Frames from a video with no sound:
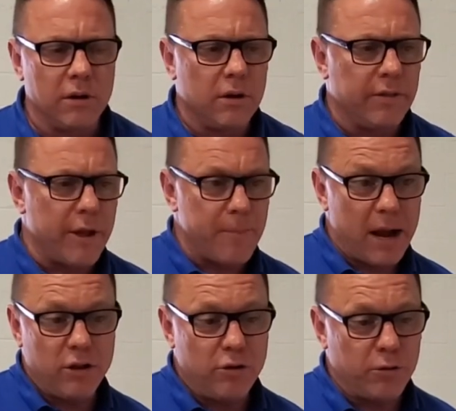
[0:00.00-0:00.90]
They
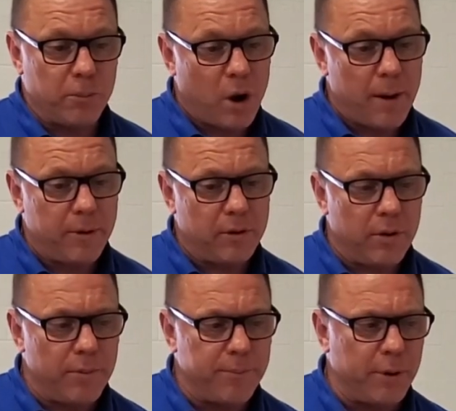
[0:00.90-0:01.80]
might use a primer,
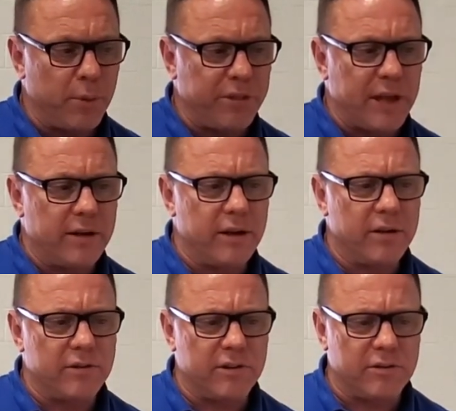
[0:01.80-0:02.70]
but what that
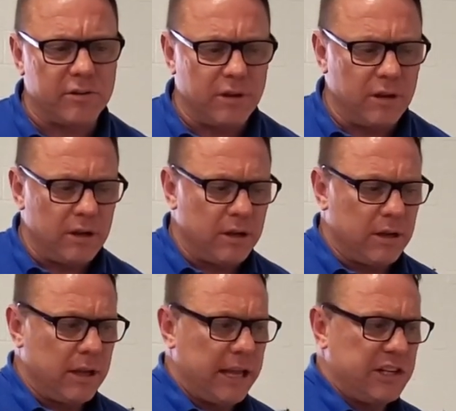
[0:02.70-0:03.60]
does is
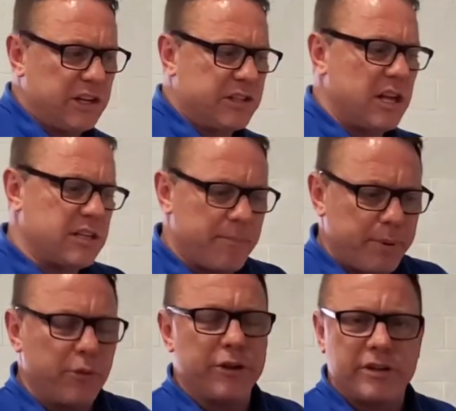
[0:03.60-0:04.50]
it just doesn't
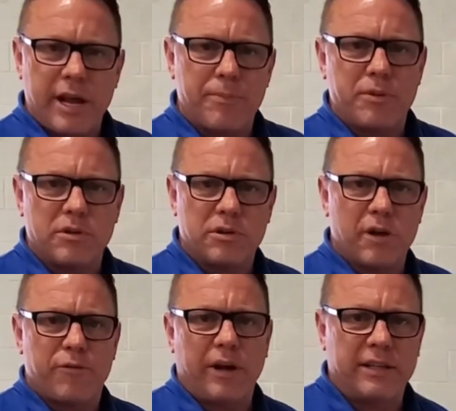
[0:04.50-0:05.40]
build the depth and
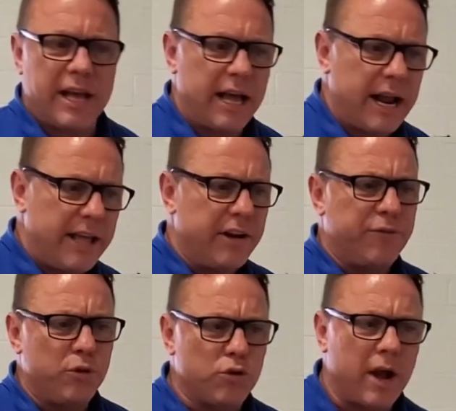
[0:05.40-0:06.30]
stuff like that. And if
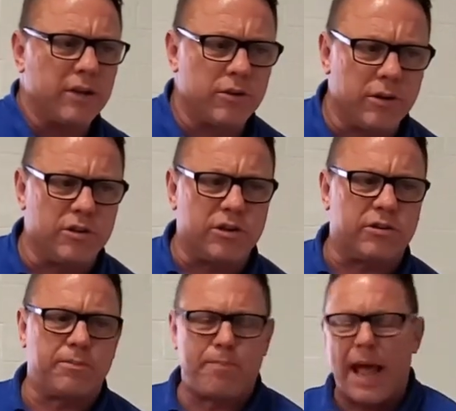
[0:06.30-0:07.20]
you try to just
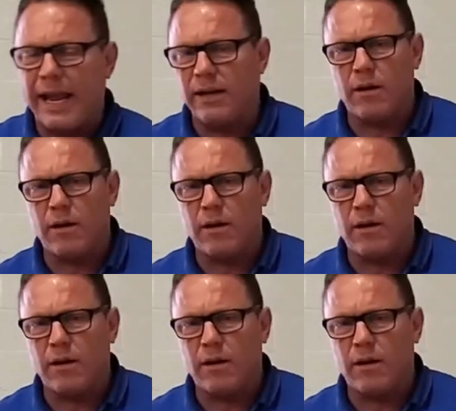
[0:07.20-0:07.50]
paint